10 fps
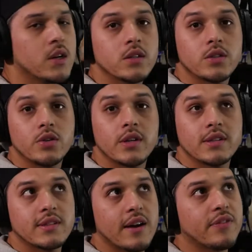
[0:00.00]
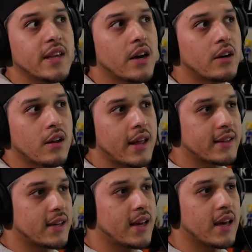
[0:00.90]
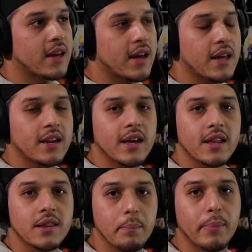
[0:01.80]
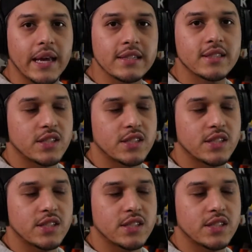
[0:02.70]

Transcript: So you can definitely hear it on like the kick and the bass.